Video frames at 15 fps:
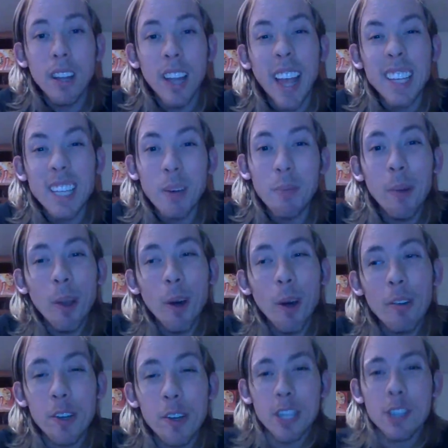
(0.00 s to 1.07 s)
like down below
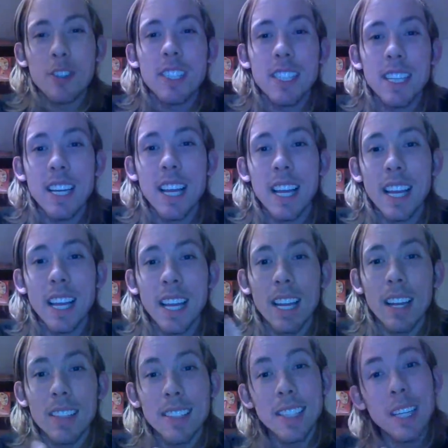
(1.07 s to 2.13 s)
if you're interested
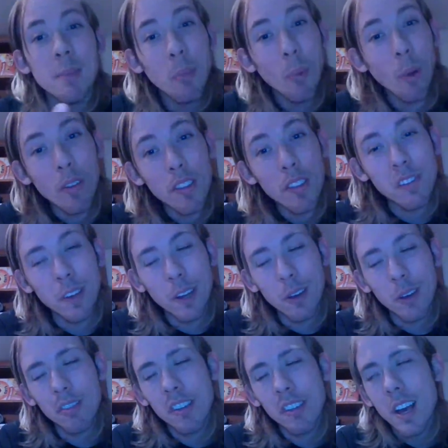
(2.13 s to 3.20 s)
in seeing more of these
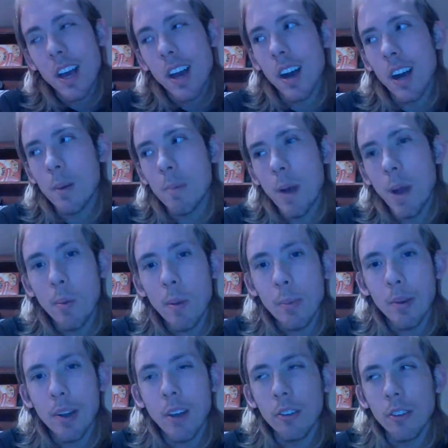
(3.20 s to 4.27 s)
videos. I will be
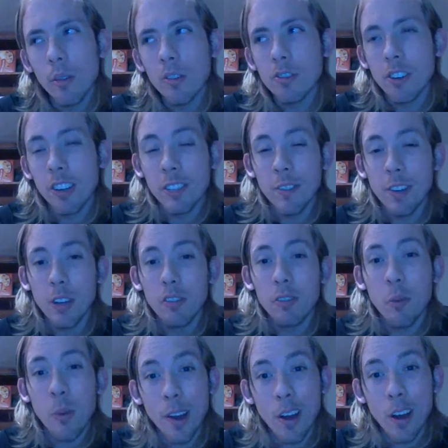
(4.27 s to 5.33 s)
putting out new astrology videos
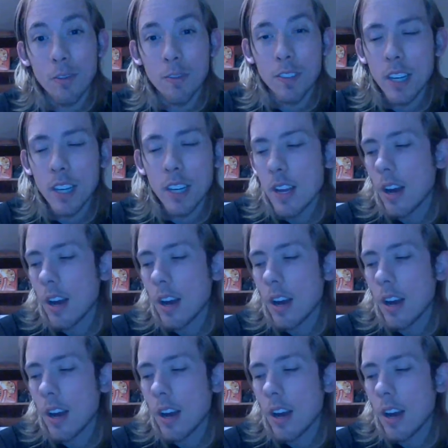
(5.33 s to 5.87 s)
quite often.